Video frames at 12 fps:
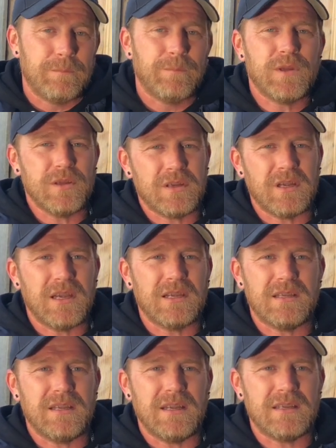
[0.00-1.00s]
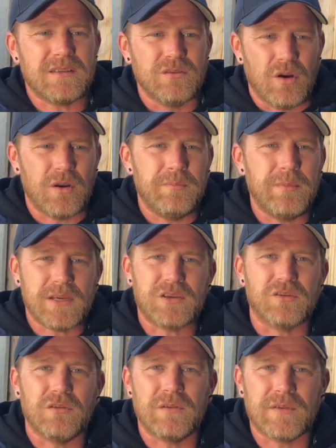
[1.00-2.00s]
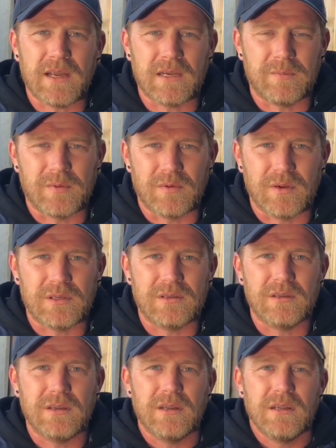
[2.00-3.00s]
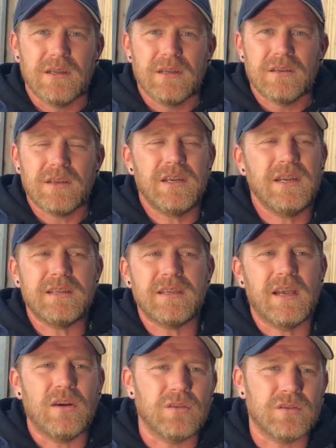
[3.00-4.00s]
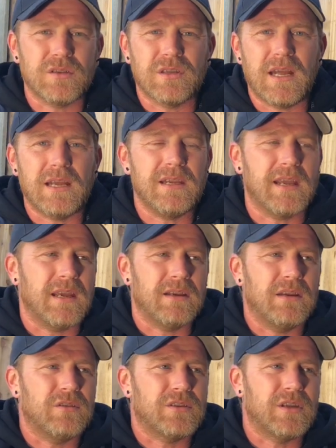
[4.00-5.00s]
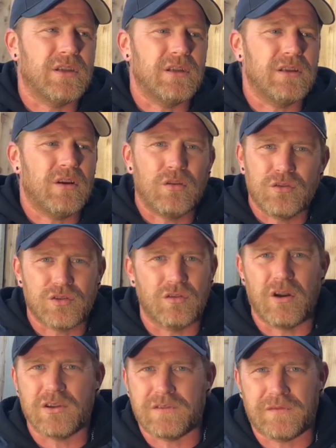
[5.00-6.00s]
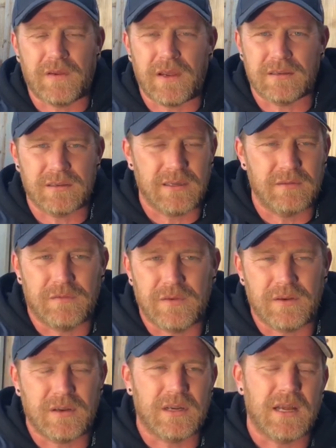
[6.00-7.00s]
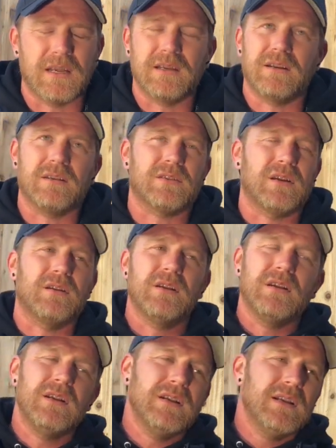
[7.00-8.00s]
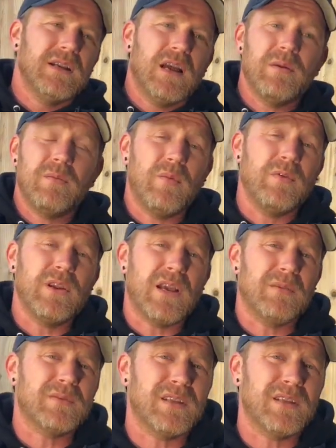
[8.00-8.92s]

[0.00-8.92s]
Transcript: Do you see? It's not a mixture of cannabinoids. So you need to get onto, now you're getting onto the entourage effect and everything like that, you know. So, I mean, when it comes to